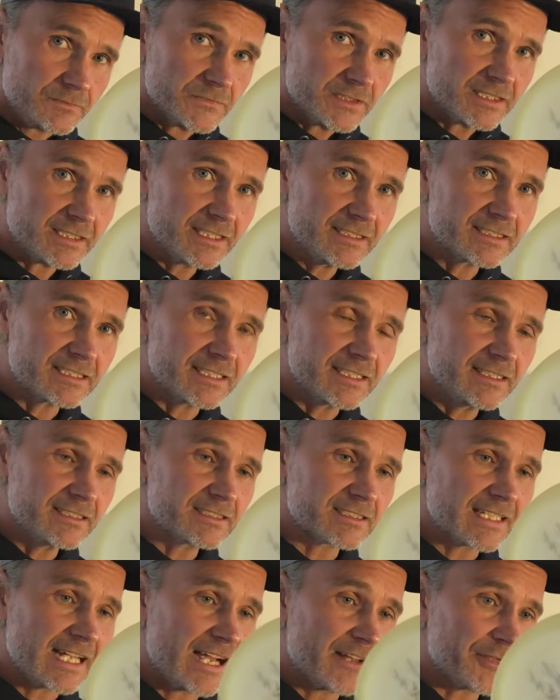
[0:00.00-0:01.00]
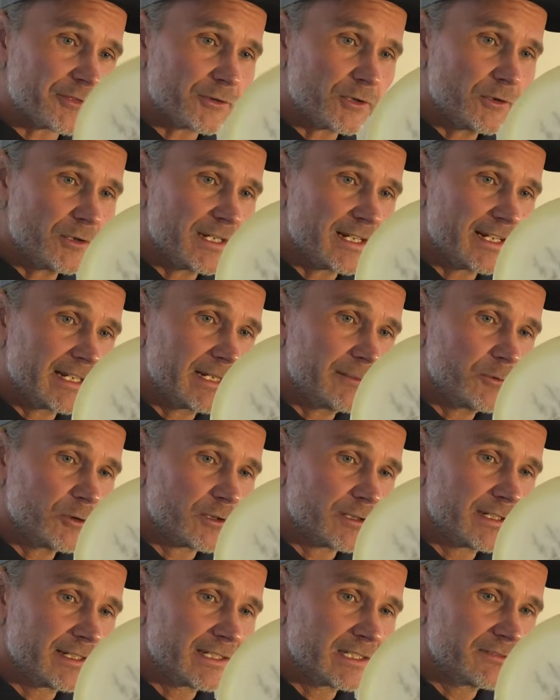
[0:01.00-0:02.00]
Since he's not throwing any
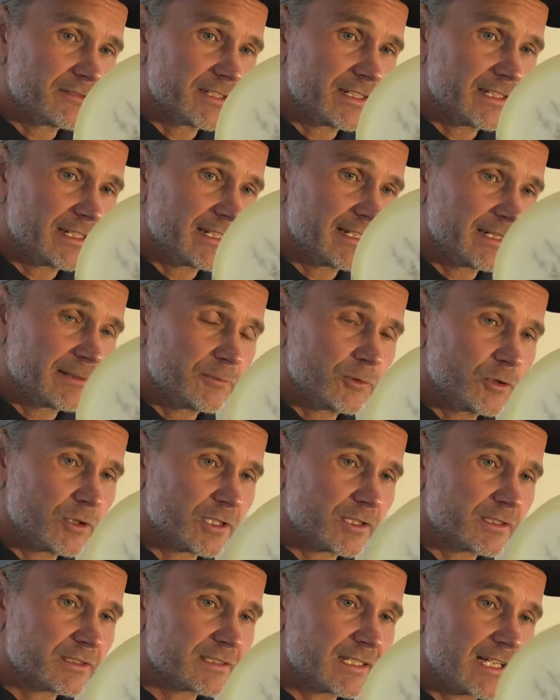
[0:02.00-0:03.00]
more Innova anymore,